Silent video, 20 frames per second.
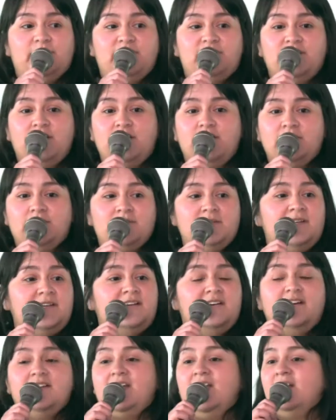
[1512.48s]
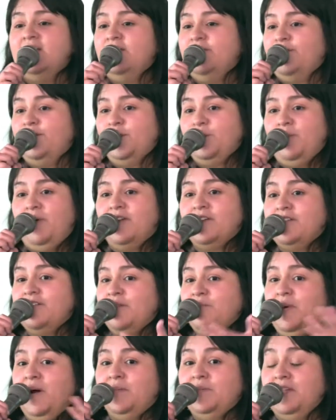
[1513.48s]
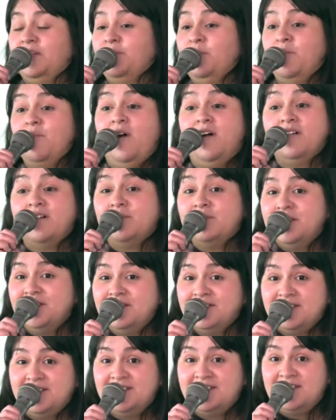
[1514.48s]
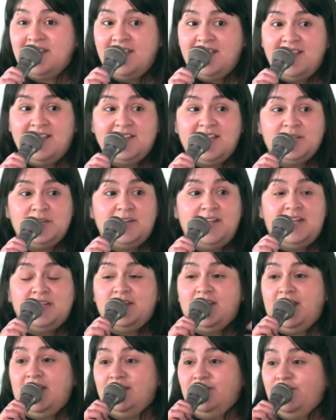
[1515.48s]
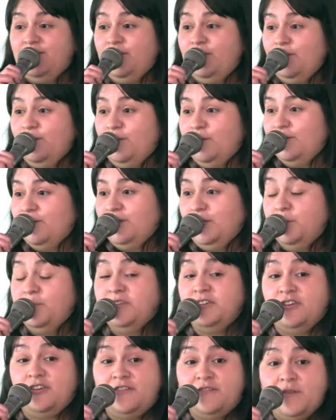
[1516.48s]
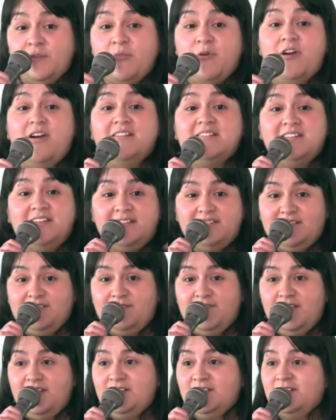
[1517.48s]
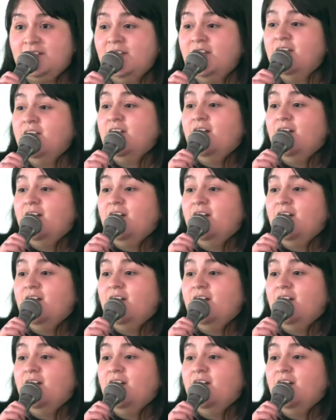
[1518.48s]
So again, if you're a part of the public, we welcome you to stay and observe the process of this,